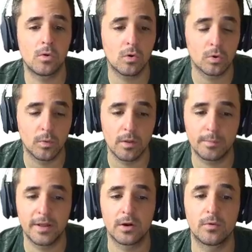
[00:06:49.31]
or when a
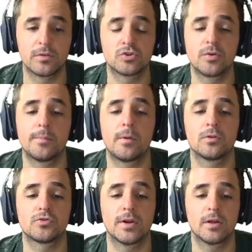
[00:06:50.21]
player with a strip ball
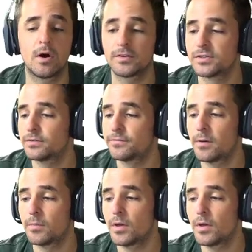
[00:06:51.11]
trait causes a fumble.